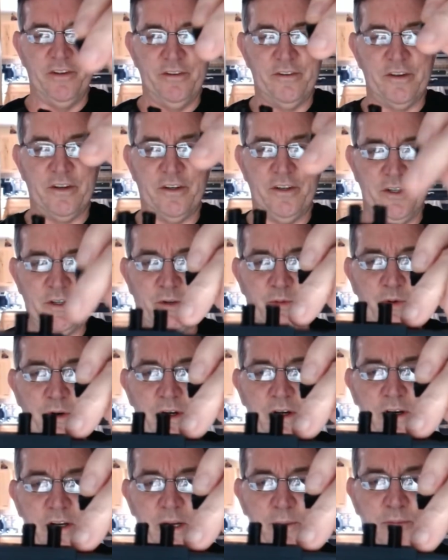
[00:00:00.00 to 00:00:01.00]
a good
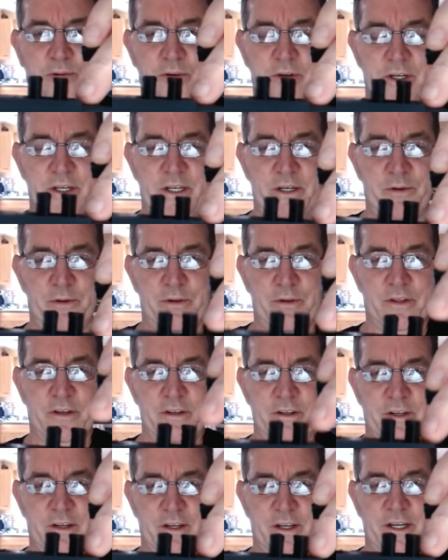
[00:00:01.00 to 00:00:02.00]
quality print with
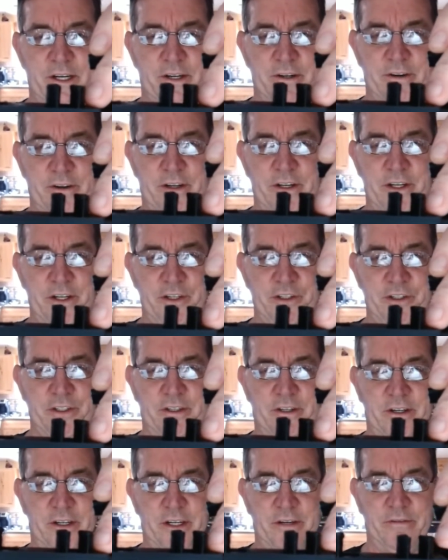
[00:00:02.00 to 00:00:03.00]
good layer
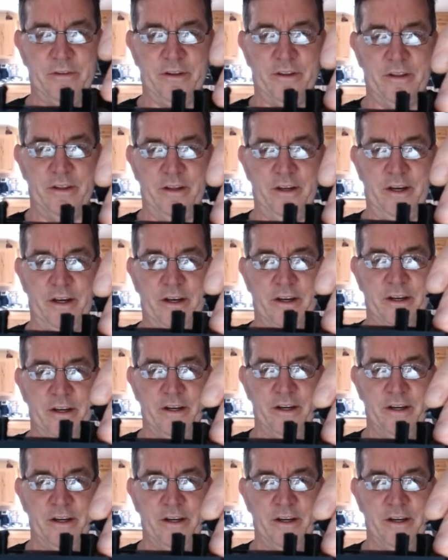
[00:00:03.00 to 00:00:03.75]
adhesion and everything.